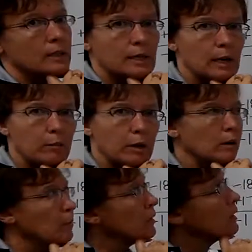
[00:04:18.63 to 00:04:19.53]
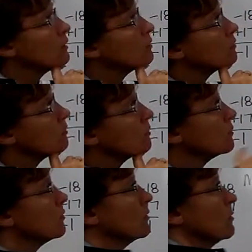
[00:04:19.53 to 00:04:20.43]
Atomic number,
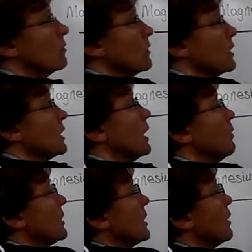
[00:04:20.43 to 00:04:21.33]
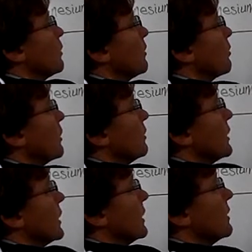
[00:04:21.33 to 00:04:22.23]
same as the number of
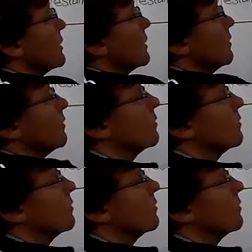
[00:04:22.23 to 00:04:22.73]
protons.